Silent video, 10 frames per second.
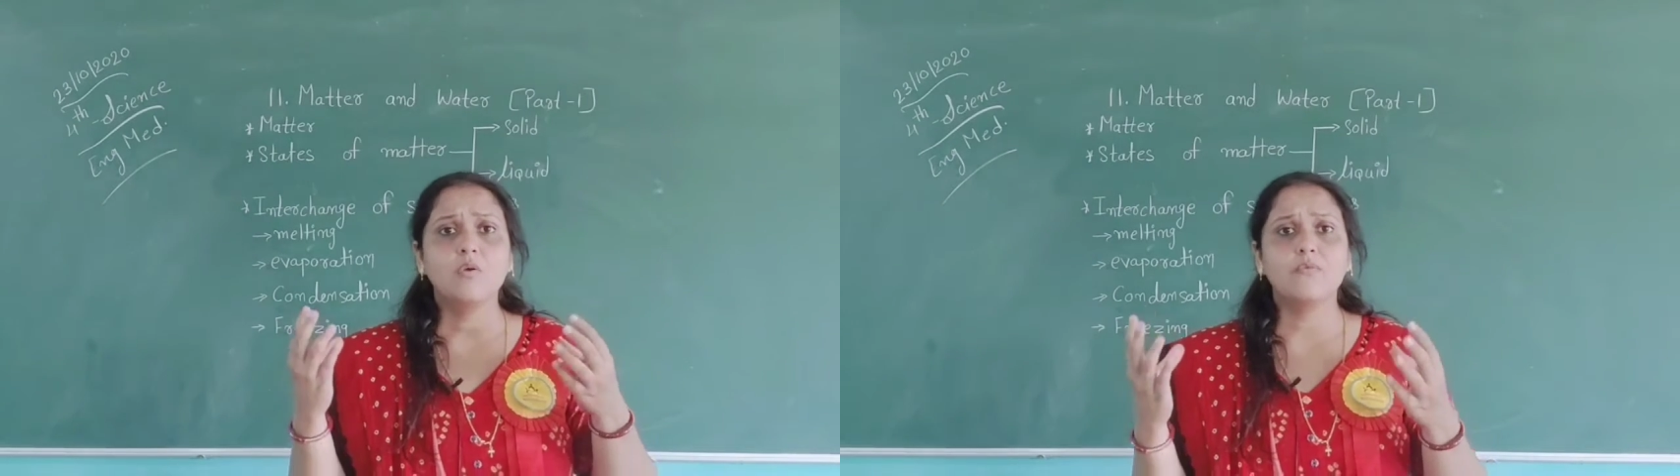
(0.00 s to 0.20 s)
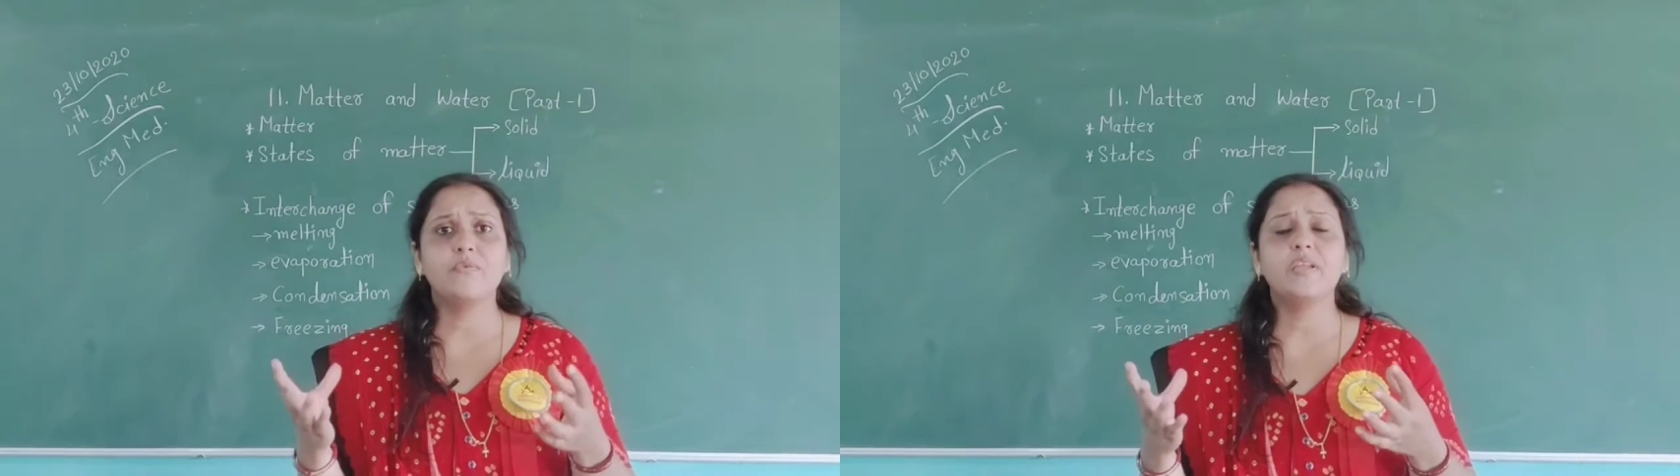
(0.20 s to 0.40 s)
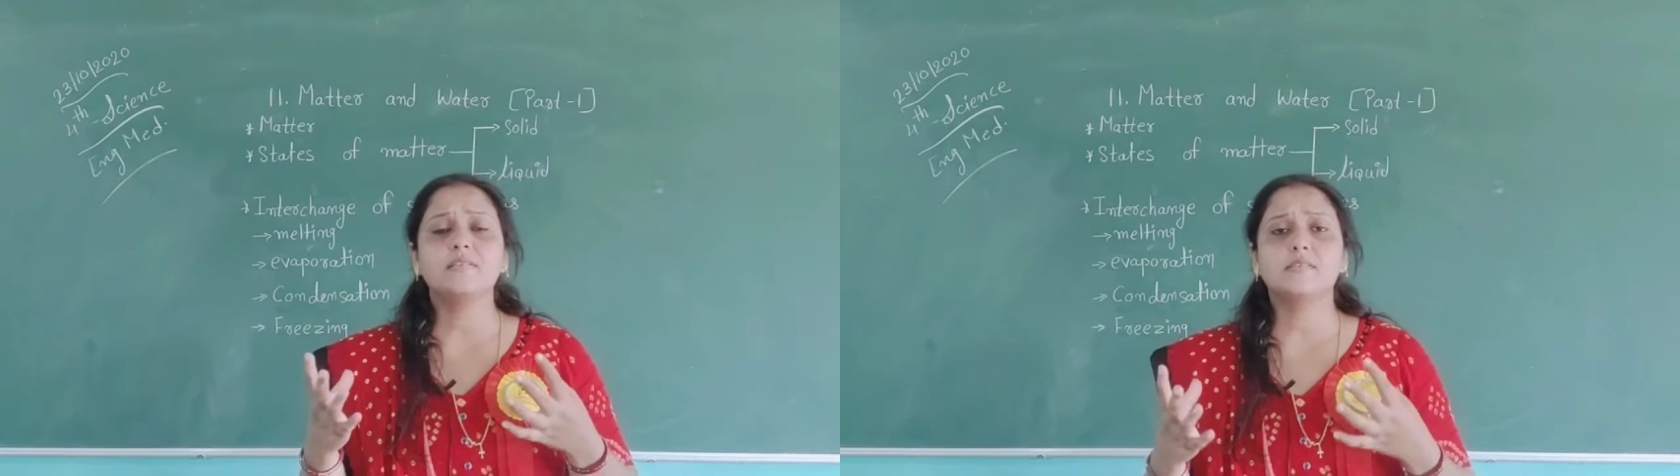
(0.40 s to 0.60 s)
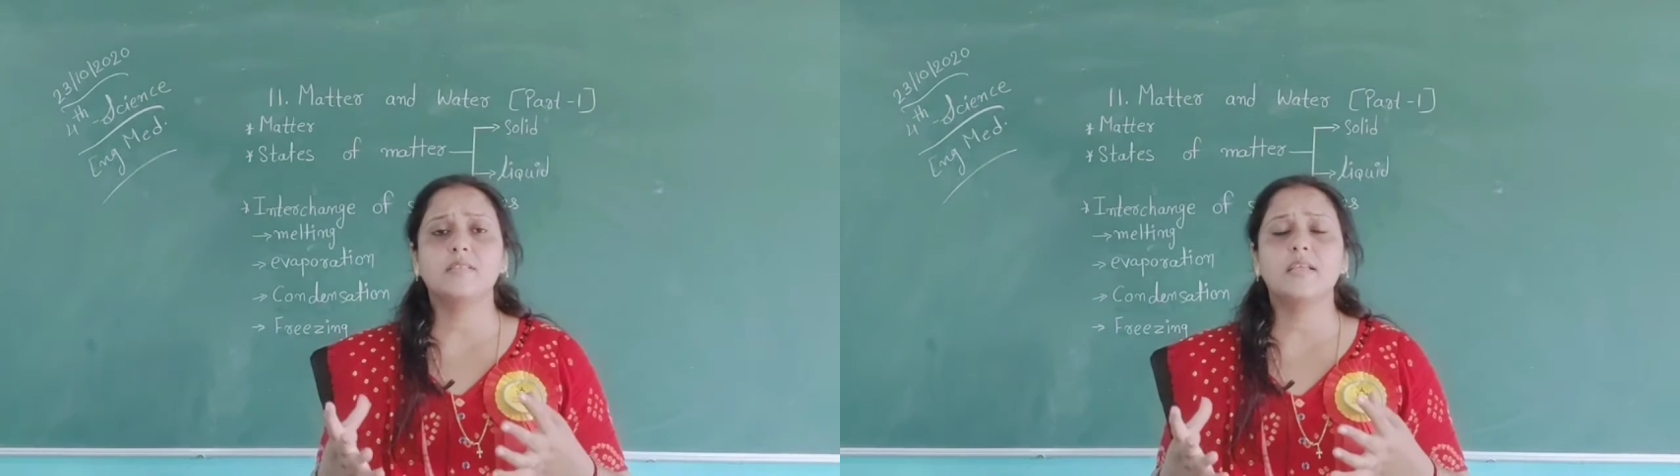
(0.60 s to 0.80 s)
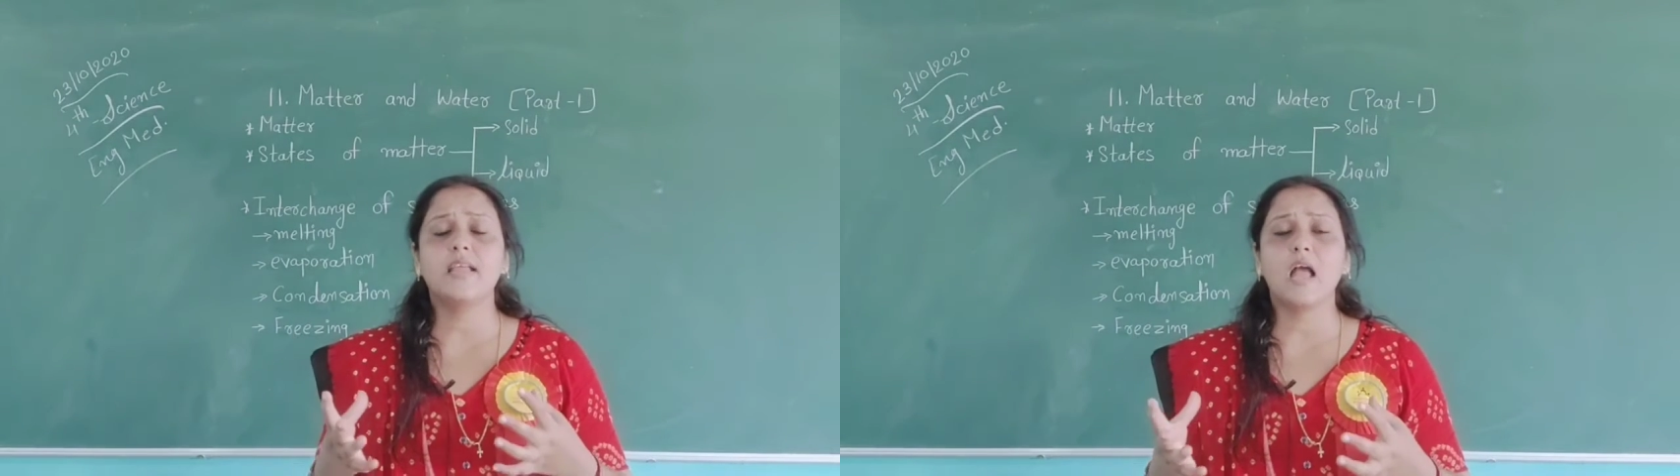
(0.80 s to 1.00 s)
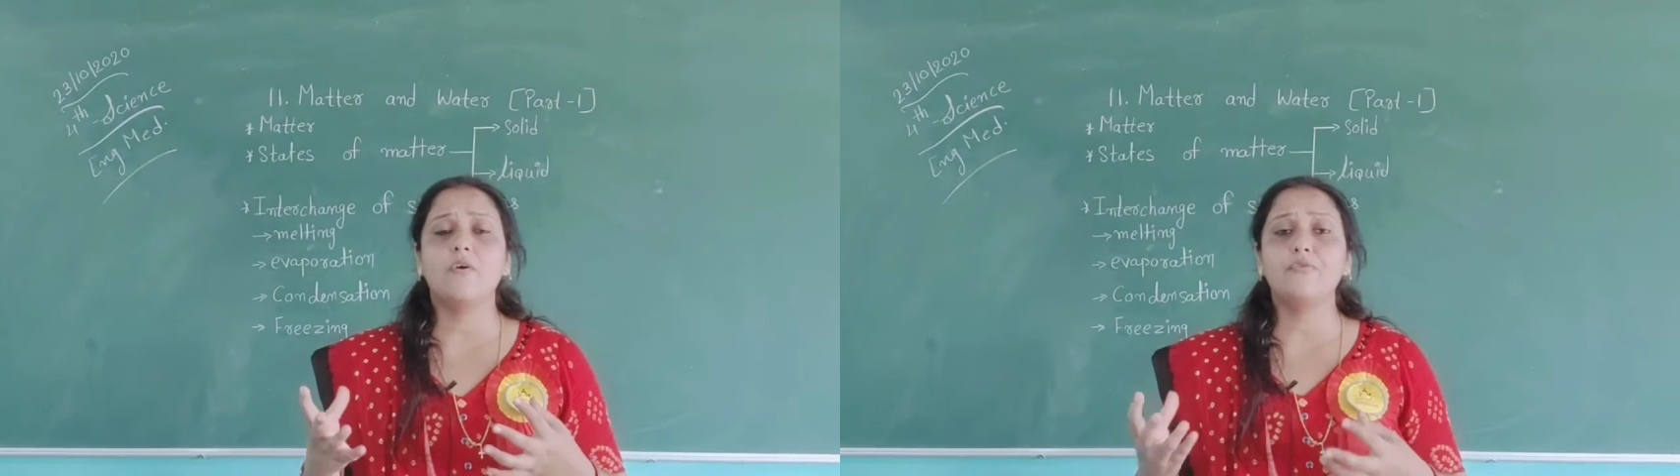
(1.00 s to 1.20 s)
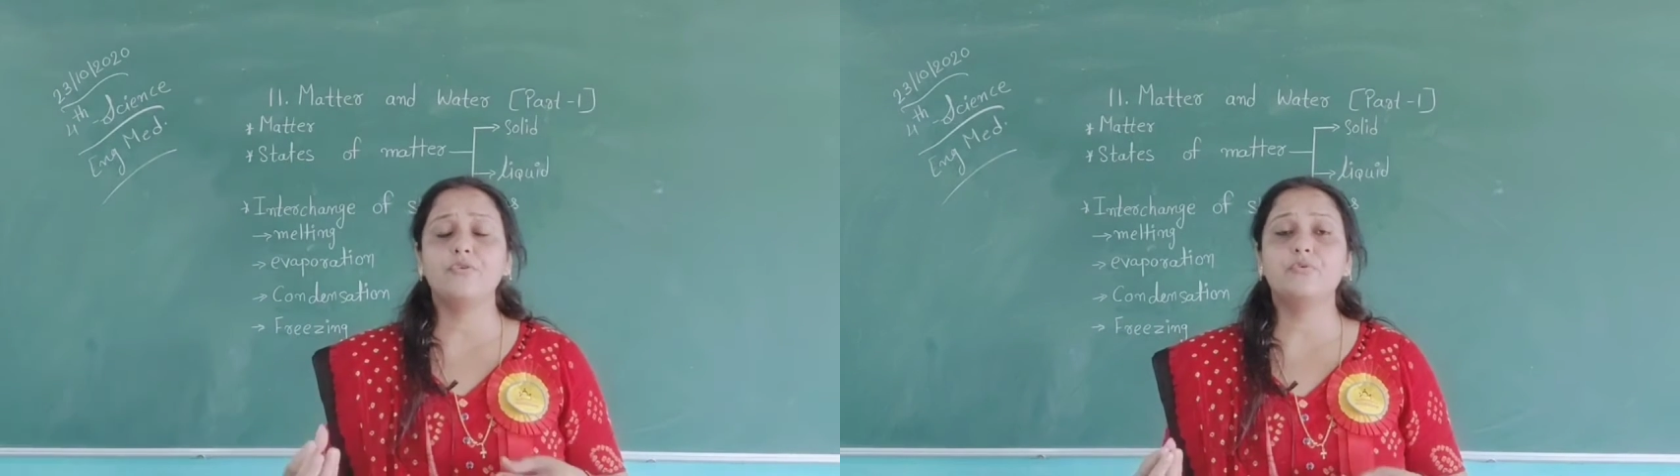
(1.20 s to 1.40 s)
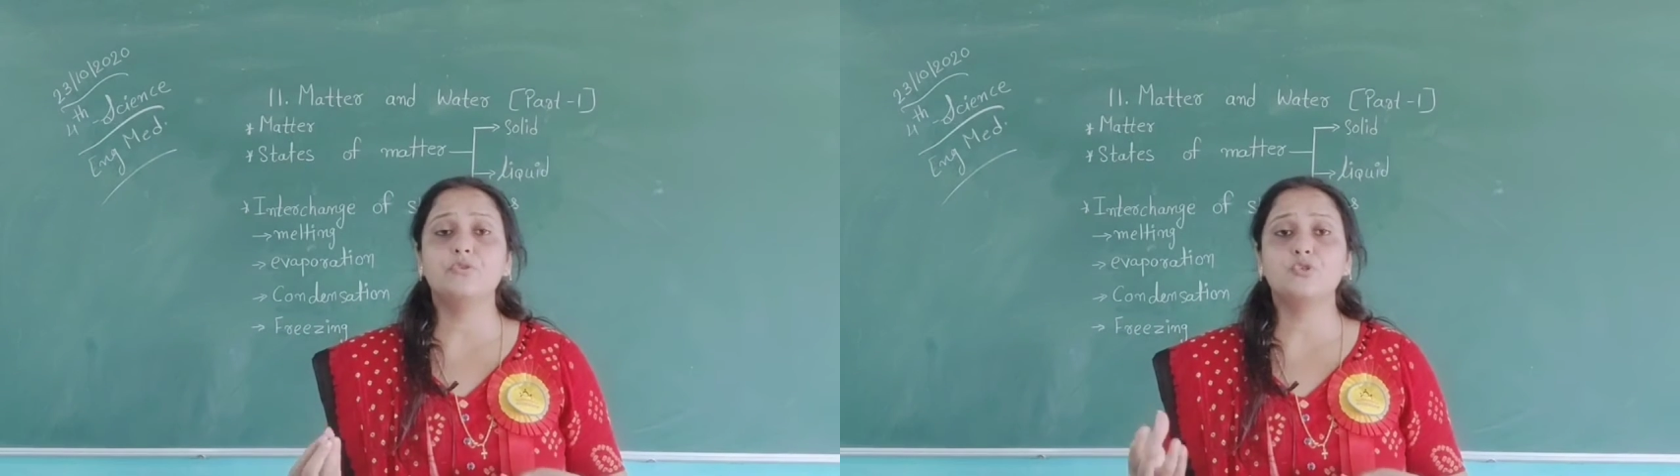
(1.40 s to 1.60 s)
which they have
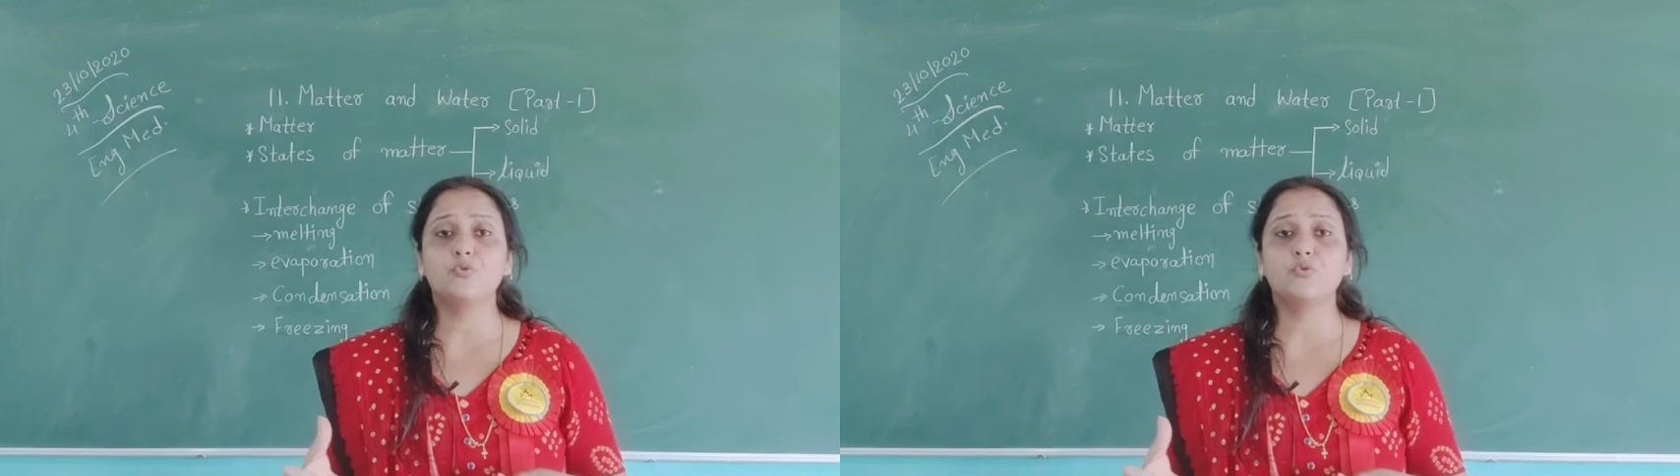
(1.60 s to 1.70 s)
used